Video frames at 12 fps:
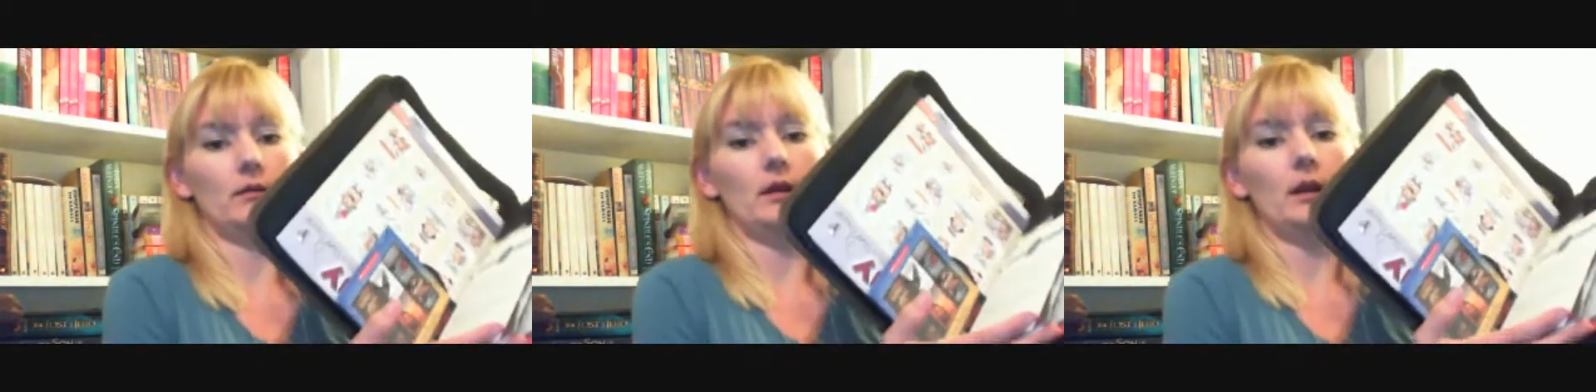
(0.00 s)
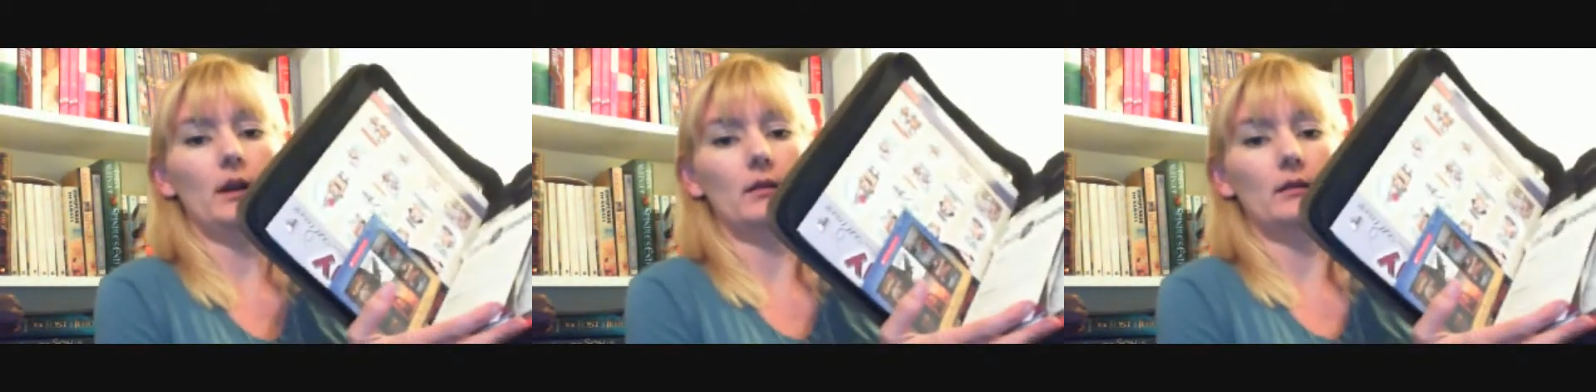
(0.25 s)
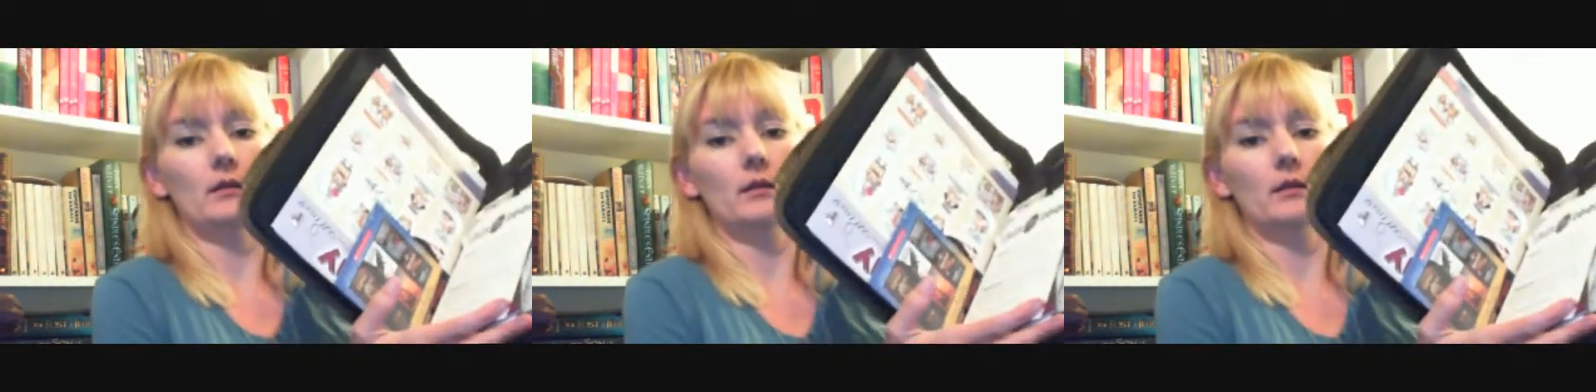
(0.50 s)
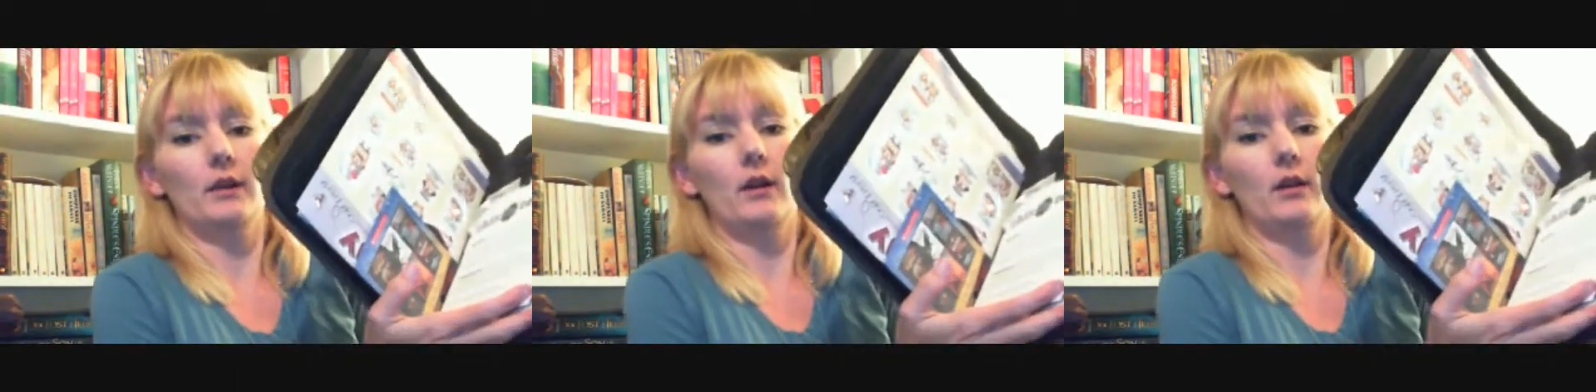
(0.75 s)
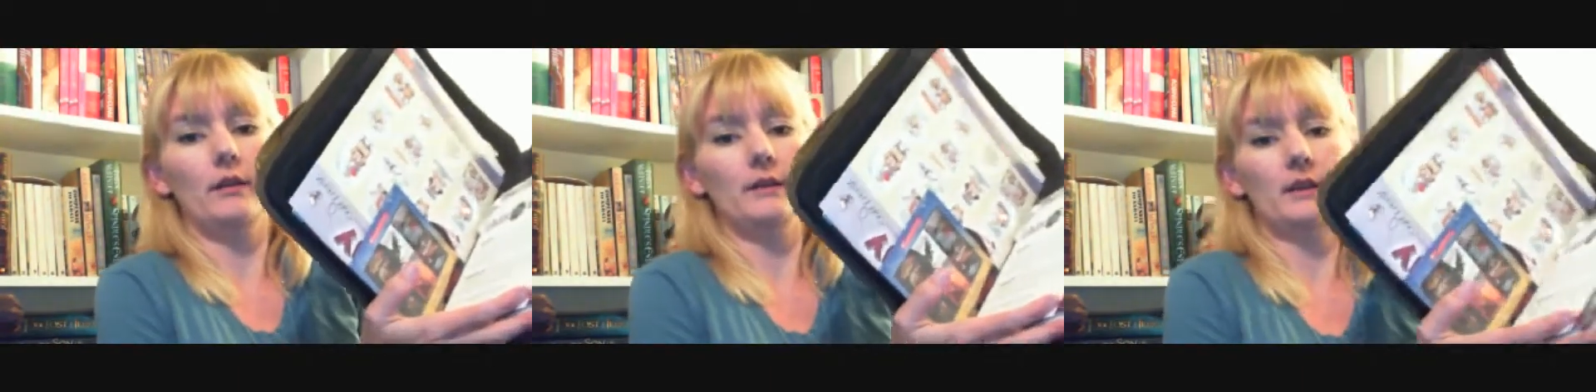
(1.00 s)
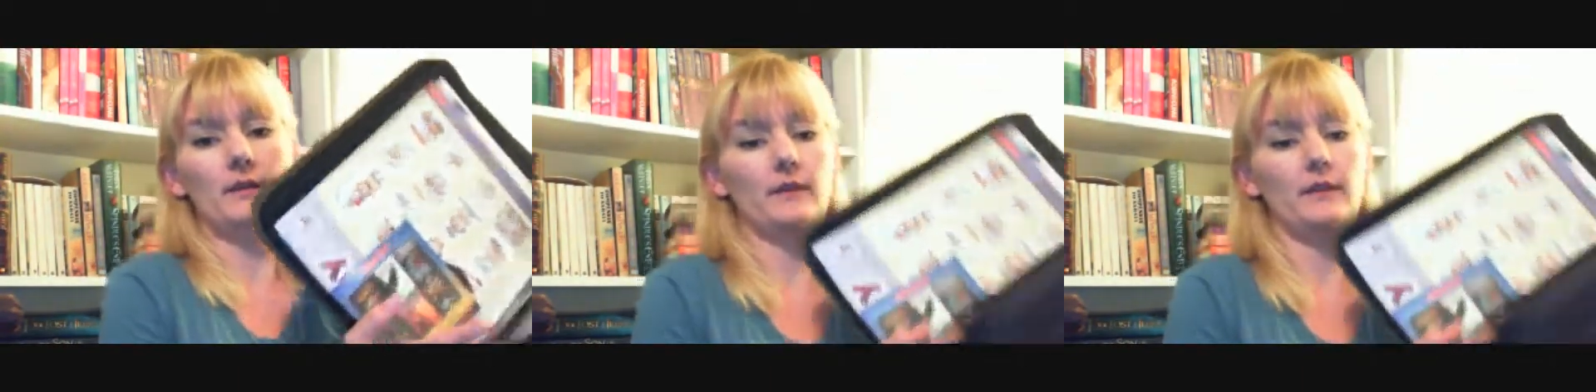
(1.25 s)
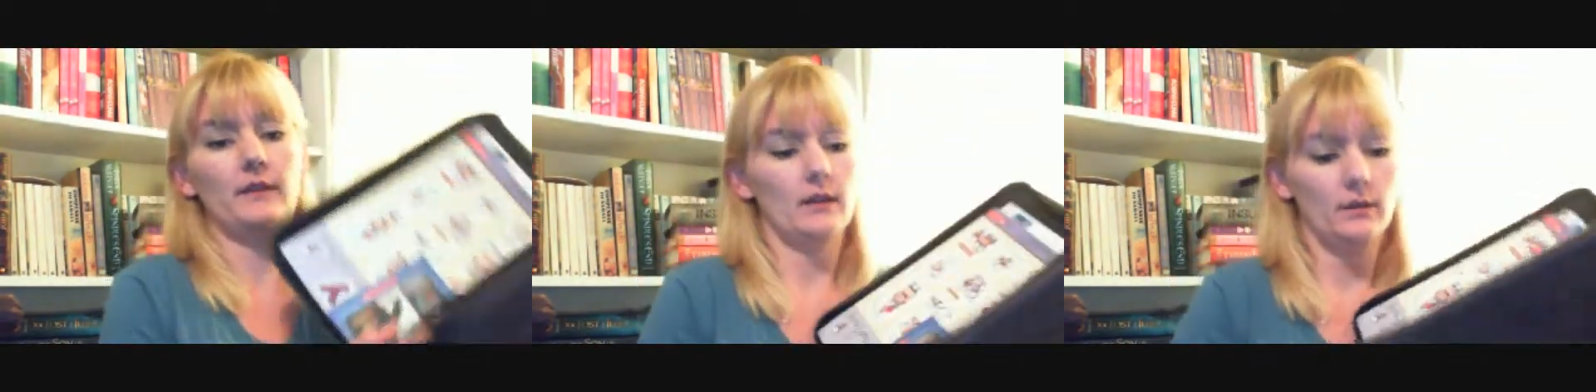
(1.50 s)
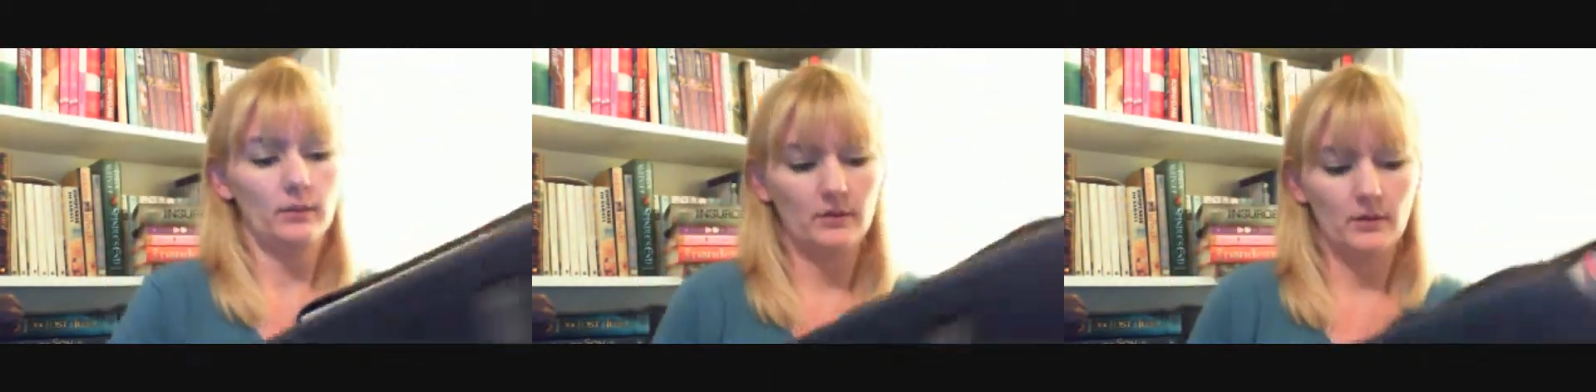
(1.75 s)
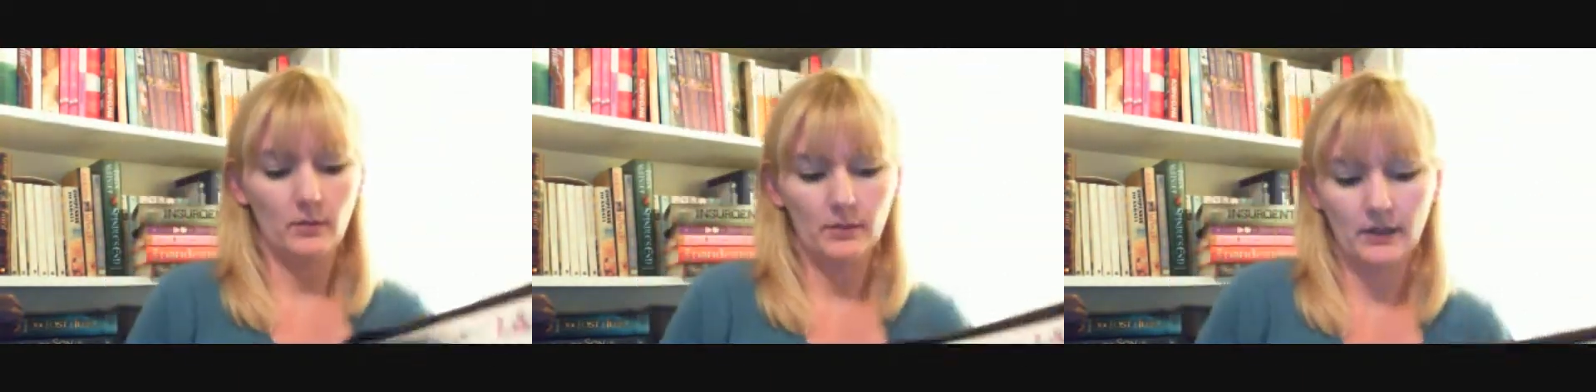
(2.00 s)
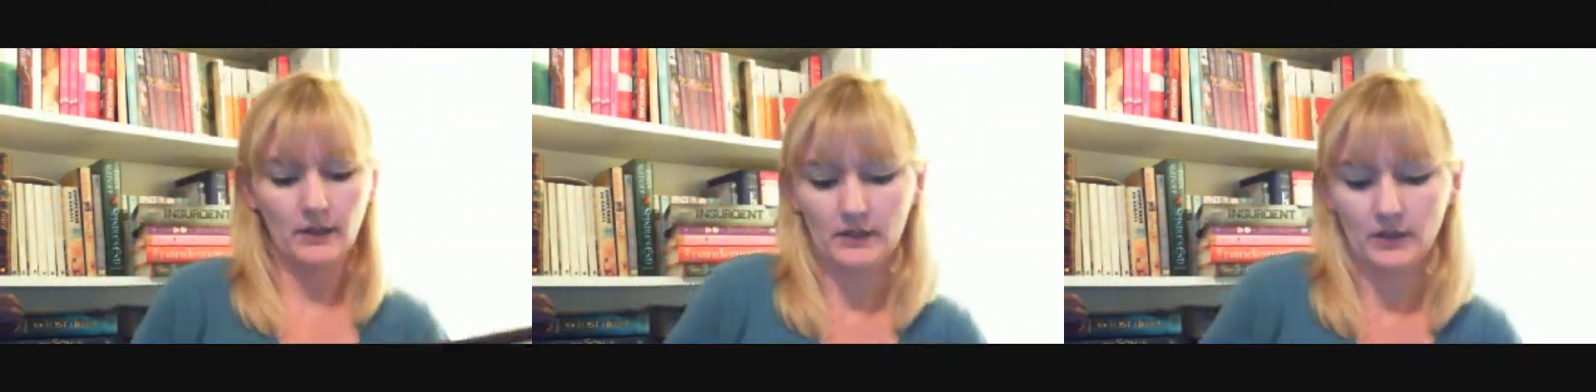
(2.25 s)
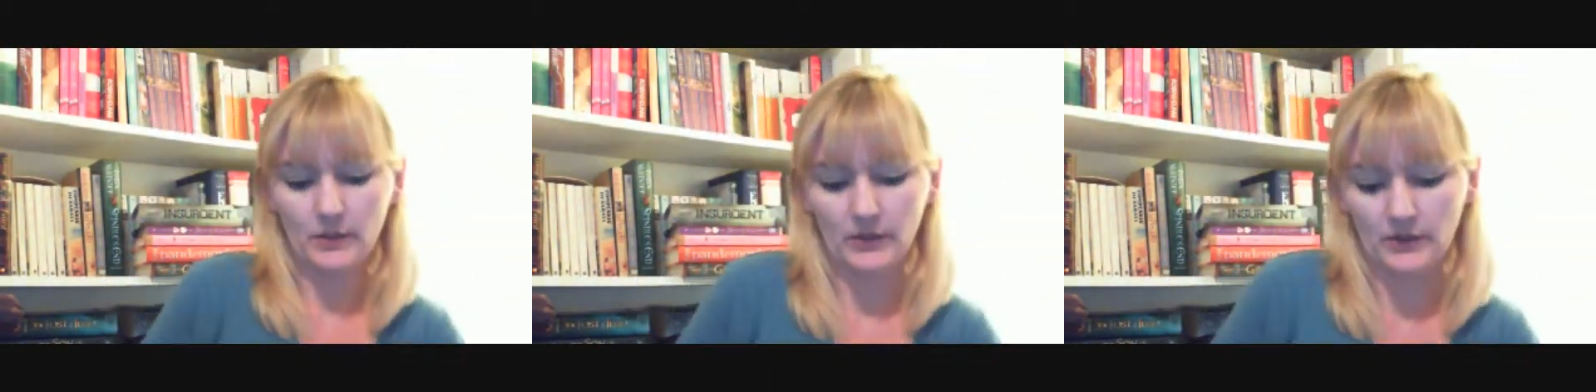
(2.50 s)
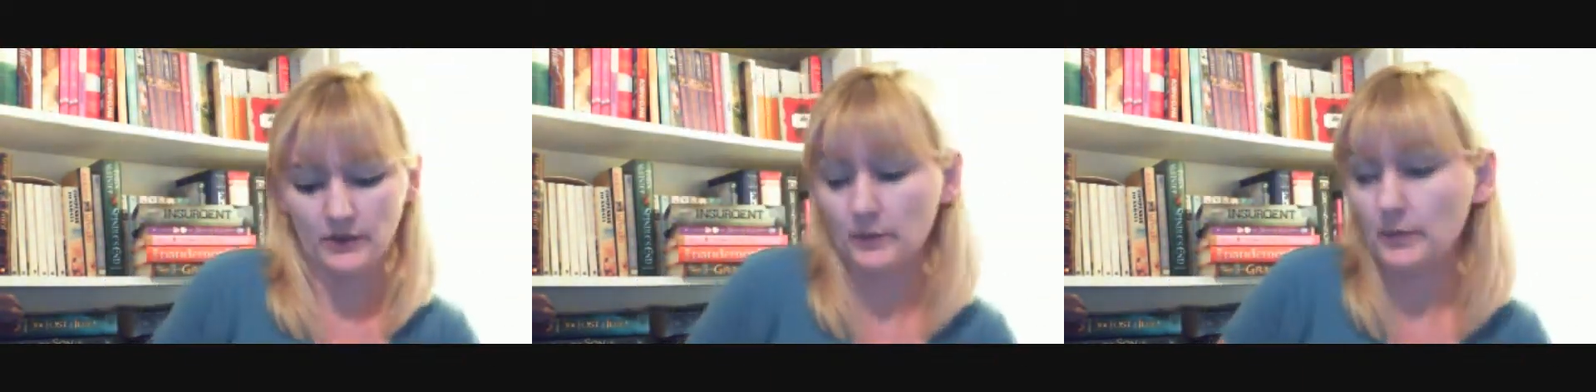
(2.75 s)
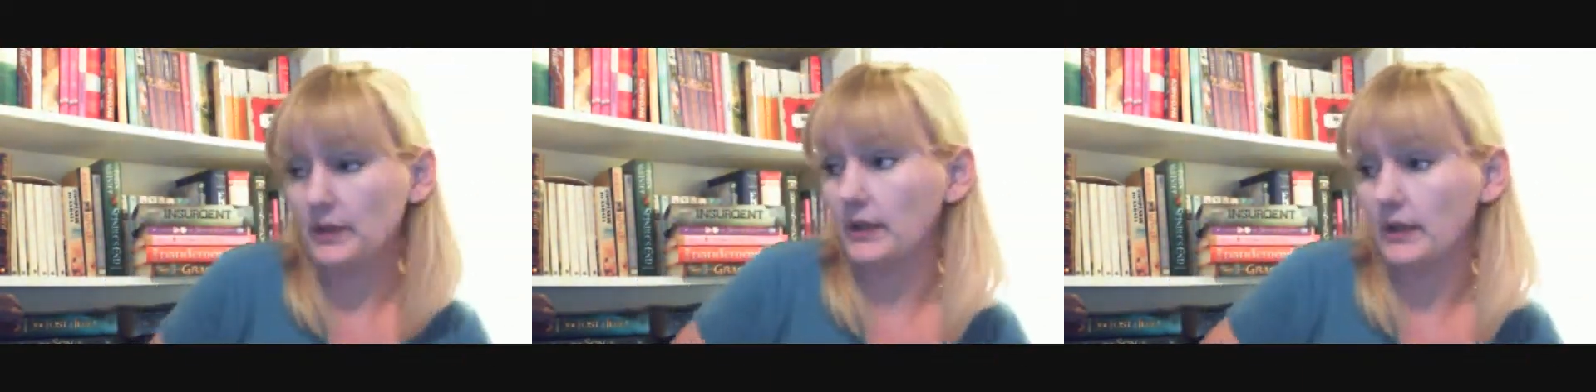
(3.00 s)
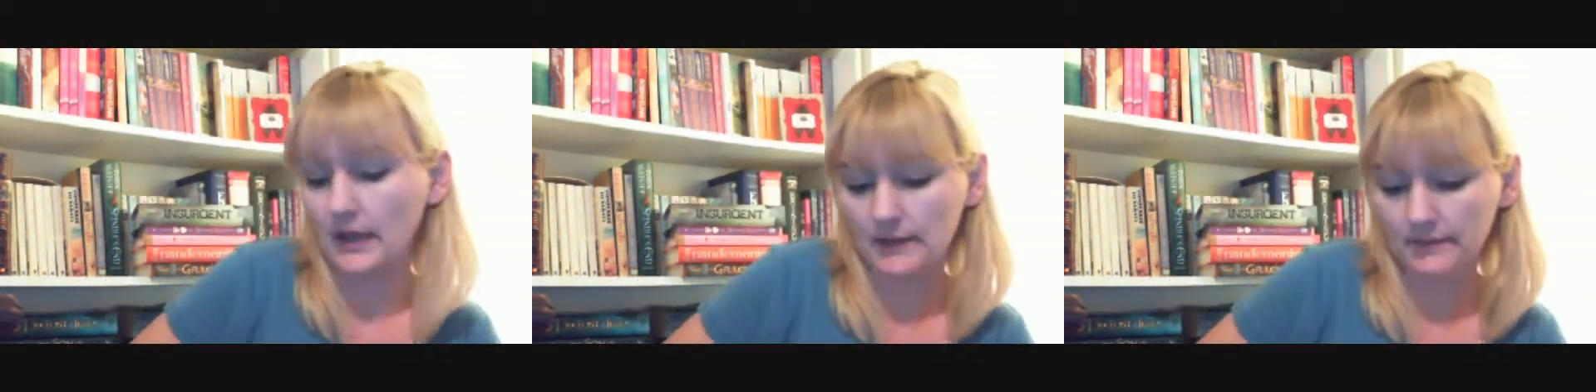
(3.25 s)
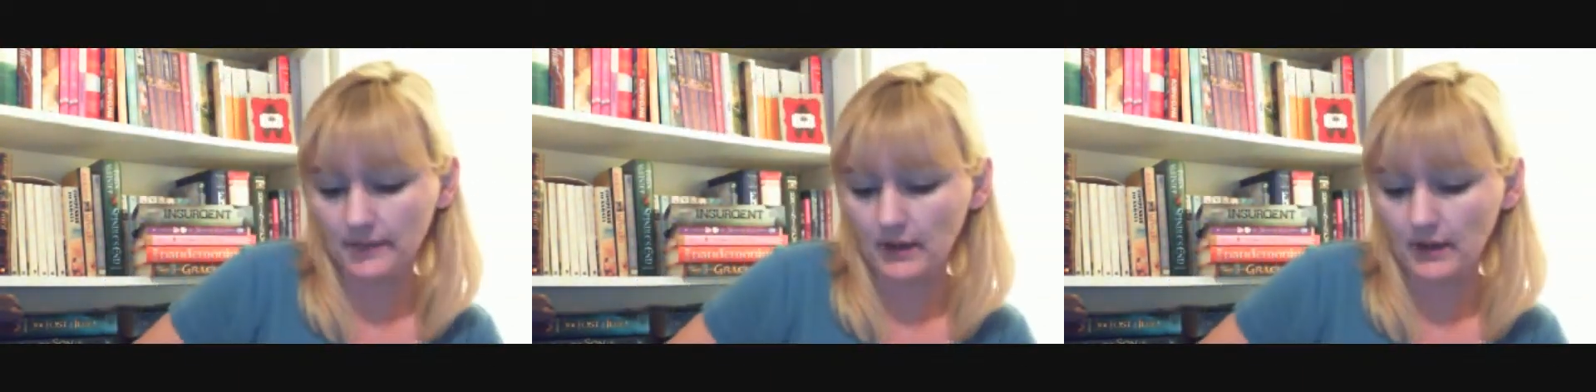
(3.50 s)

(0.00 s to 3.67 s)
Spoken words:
I put all the stuff in here that so it wouldn't get squished from BEA.